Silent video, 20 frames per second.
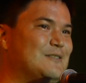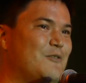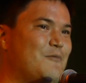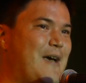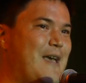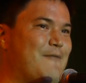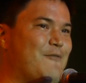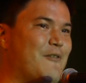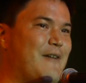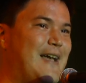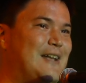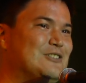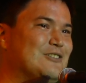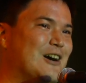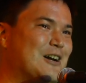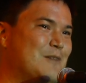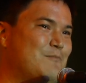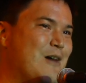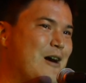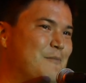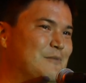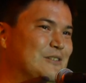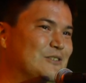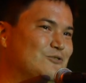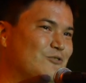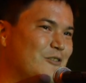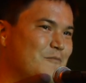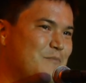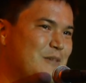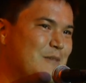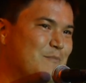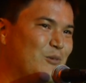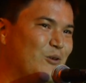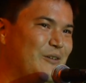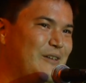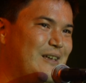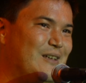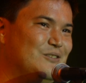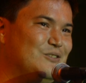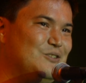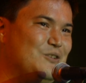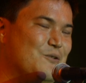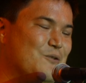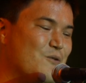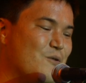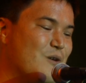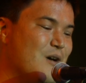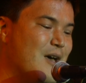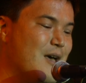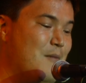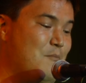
a way for HR departments to sort people into